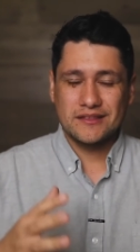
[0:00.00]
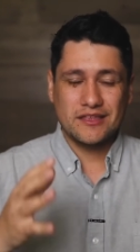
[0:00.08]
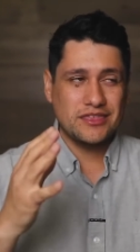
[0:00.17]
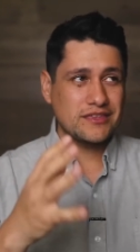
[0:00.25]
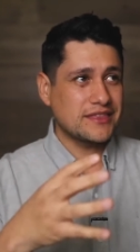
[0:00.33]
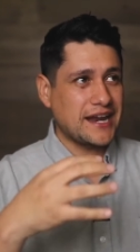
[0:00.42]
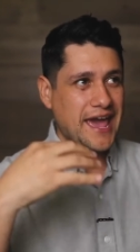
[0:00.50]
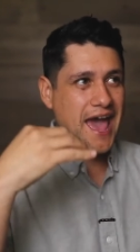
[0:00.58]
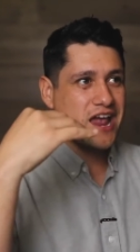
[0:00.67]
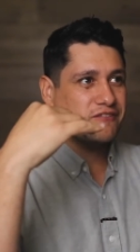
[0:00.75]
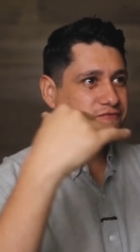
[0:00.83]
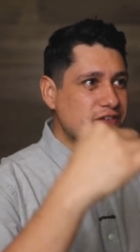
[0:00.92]
The thing that I
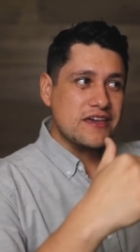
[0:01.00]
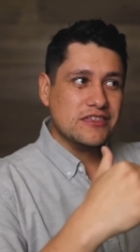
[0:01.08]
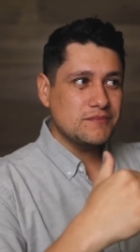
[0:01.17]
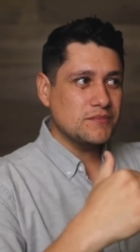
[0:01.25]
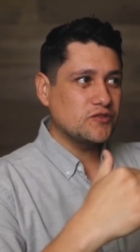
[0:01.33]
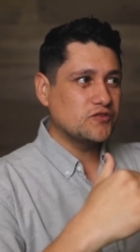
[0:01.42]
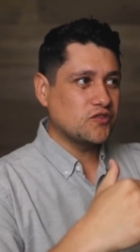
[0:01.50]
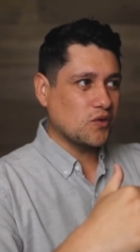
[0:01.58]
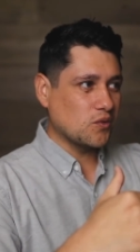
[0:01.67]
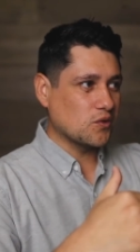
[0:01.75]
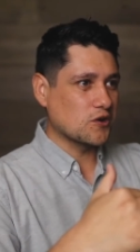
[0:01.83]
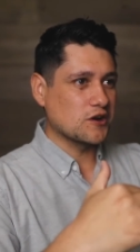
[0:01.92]
had faith in
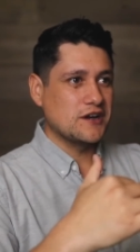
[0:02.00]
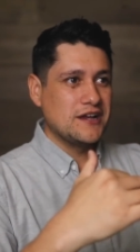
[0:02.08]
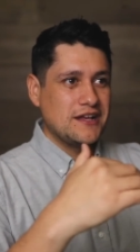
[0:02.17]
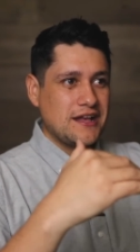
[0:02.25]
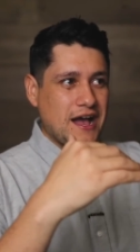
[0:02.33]
before,